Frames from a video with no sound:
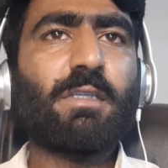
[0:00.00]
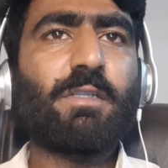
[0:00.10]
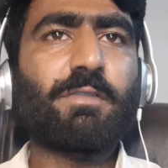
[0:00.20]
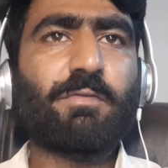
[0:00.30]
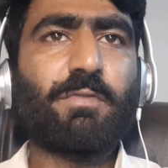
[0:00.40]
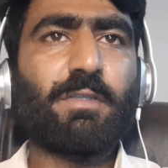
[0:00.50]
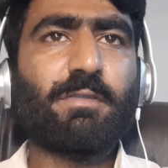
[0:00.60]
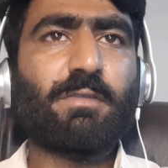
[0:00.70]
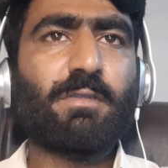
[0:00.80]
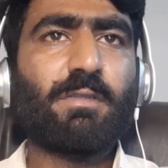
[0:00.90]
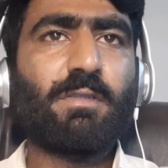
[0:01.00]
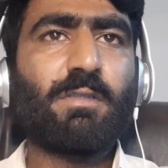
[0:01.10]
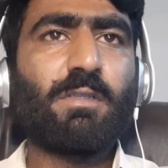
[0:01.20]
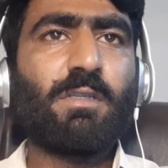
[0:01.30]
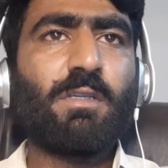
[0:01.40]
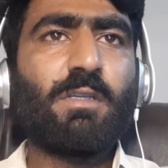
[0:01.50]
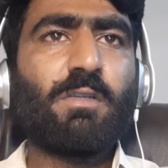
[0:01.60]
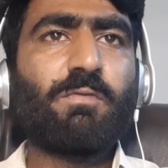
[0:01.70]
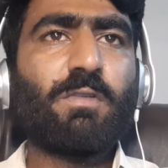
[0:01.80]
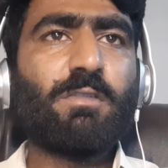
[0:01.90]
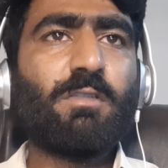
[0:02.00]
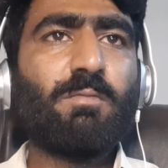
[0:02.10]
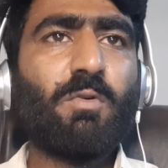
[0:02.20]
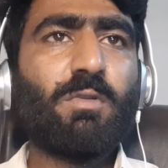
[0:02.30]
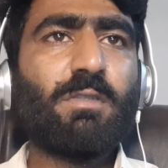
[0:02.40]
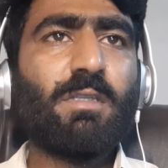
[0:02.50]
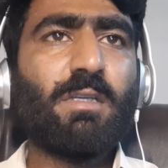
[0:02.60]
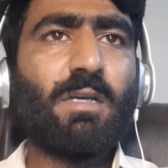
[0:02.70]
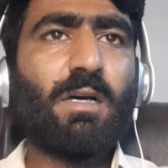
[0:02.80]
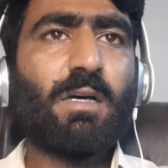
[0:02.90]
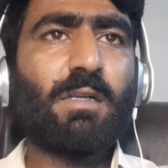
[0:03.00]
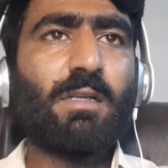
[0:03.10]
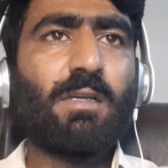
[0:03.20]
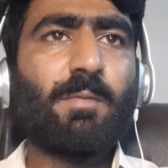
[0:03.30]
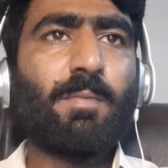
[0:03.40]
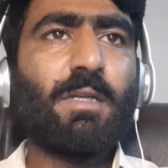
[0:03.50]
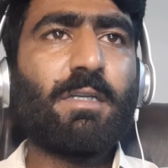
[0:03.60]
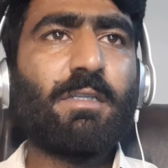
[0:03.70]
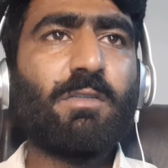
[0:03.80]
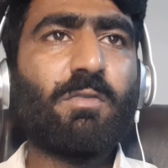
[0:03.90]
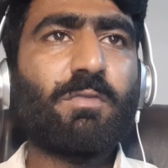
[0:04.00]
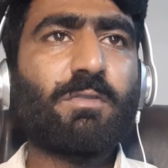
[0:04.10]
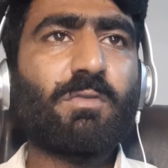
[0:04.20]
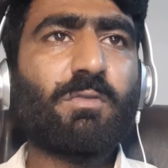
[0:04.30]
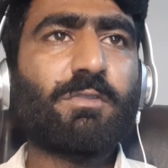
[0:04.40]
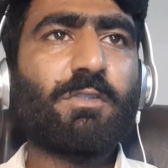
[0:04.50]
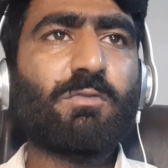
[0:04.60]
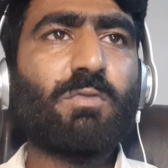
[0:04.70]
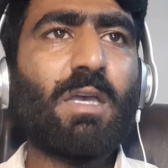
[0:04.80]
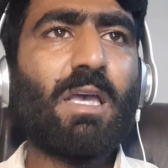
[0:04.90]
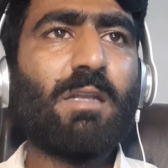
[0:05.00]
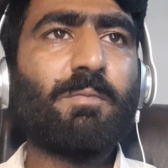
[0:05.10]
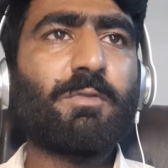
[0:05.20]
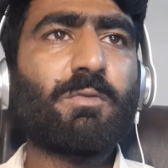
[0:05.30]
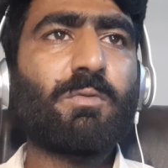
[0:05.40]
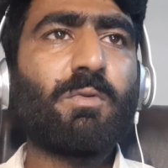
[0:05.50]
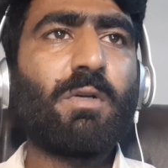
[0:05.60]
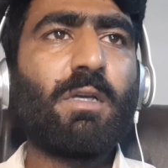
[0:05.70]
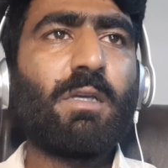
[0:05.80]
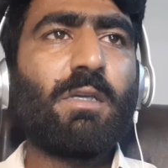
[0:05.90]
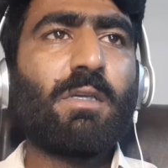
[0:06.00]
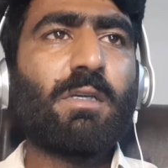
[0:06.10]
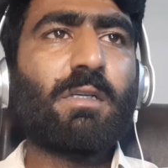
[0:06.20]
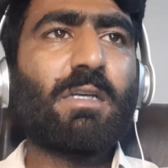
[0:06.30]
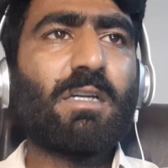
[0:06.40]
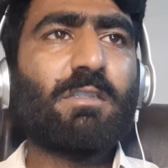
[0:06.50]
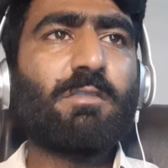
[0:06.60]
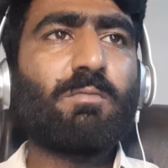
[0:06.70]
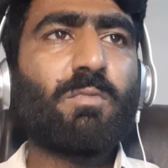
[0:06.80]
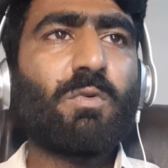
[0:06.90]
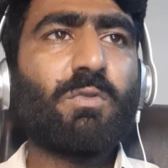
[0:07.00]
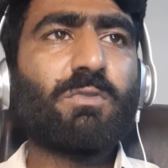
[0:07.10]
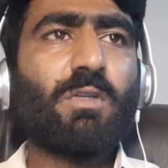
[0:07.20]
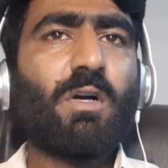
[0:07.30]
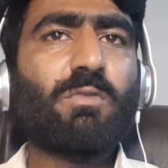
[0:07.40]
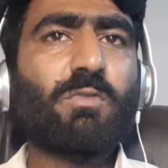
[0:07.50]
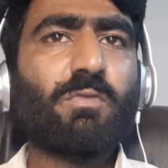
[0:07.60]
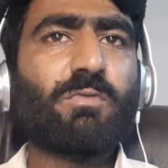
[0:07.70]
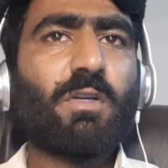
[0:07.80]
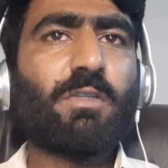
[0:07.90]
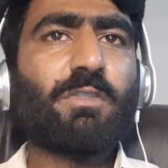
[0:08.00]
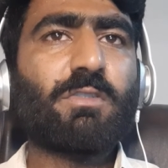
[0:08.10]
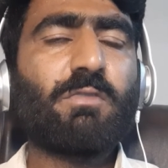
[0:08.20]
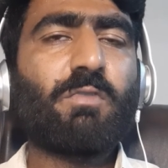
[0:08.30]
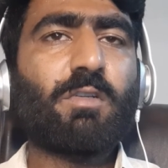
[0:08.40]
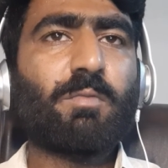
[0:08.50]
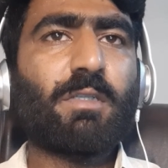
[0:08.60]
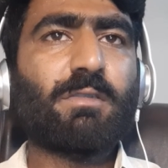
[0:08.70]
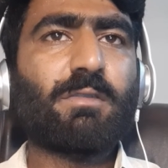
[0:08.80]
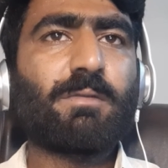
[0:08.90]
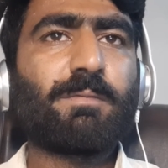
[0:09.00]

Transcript: interface. Furthermore, there are plenty of resources to help you get the most out of traditional WordPress.